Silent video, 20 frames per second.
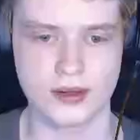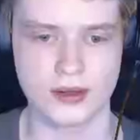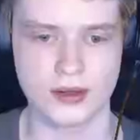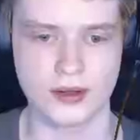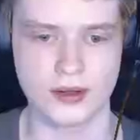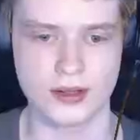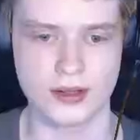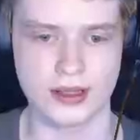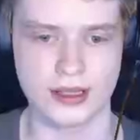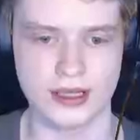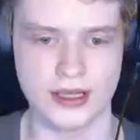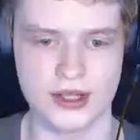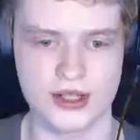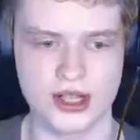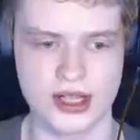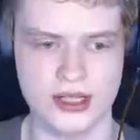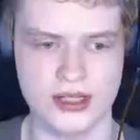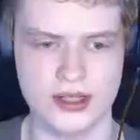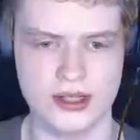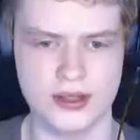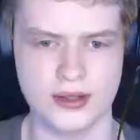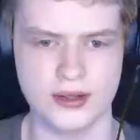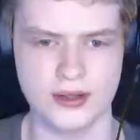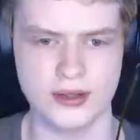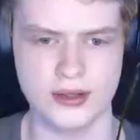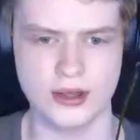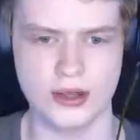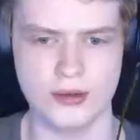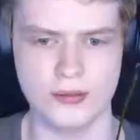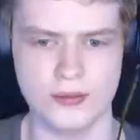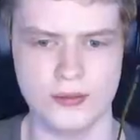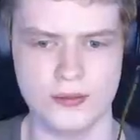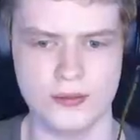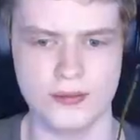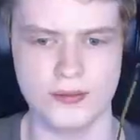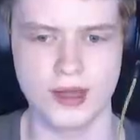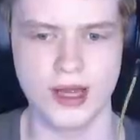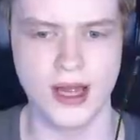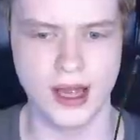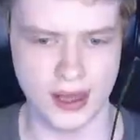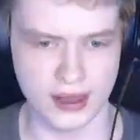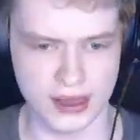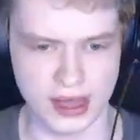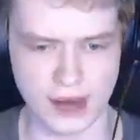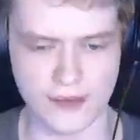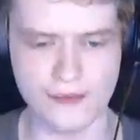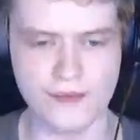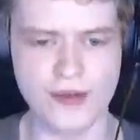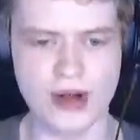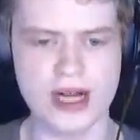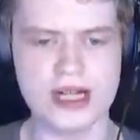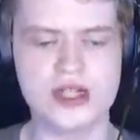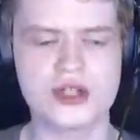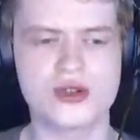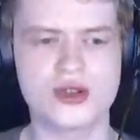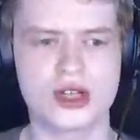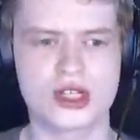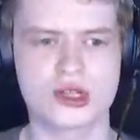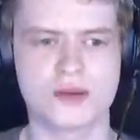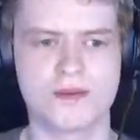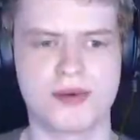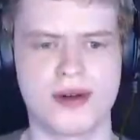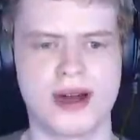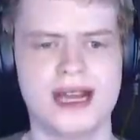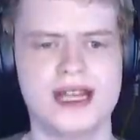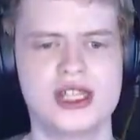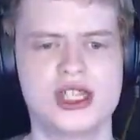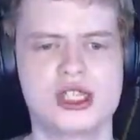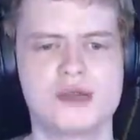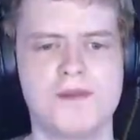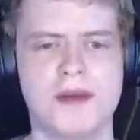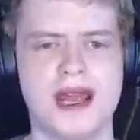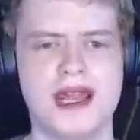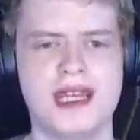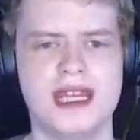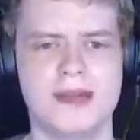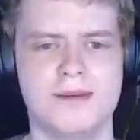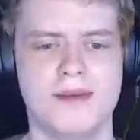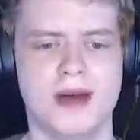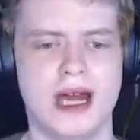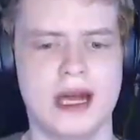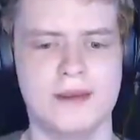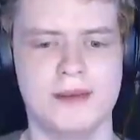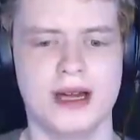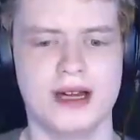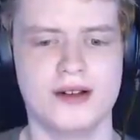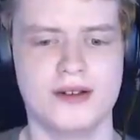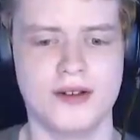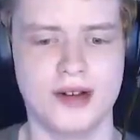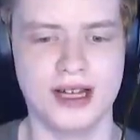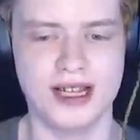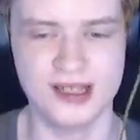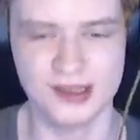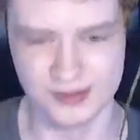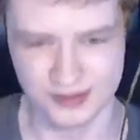Clean the sink. Nope. That fridge looks brain spanking bad, by the way.